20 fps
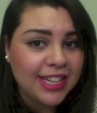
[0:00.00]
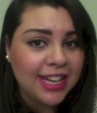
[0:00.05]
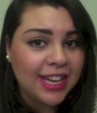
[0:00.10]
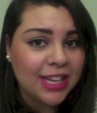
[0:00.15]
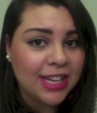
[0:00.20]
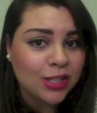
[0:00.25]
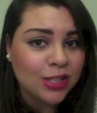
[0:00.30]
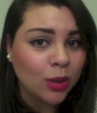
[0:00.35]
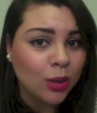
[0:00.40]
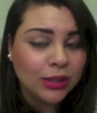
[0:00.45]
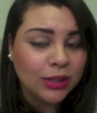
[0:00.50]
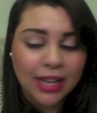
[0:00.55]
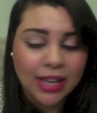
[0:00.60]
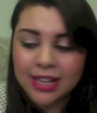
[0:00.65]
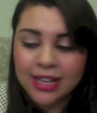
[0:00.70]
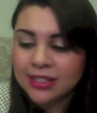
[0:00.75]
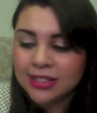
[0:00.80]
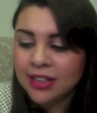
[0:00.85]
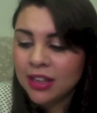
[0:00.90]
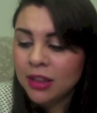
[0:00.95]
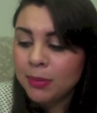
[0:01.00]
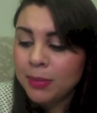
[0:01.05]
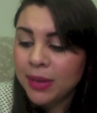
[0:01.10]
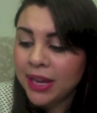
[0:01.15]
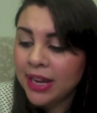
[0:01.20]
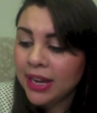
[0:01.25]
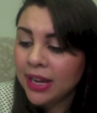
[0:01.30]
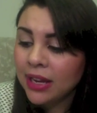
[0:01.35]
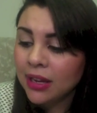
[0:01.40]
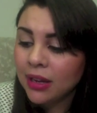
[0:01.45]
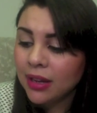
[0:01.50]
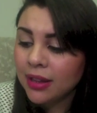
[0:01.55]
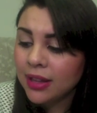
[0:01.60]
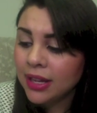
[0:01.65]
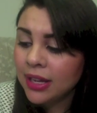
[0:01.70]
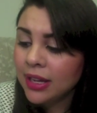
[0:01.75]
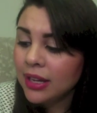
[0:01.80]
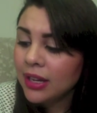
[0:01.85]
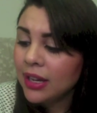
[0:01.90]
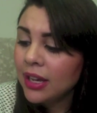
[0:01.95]
years old, like I said at the beginning, I
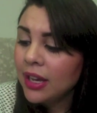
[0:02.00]
think.